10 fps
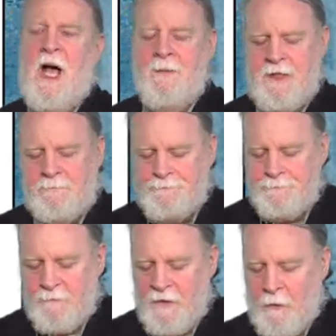I mean,
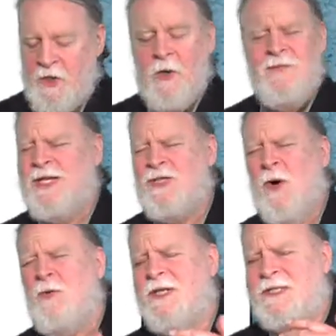we don't even get
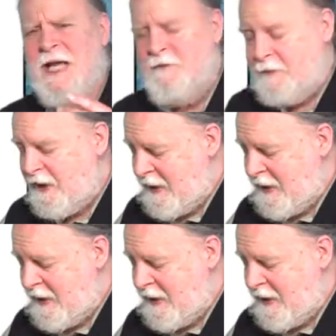told that's out of,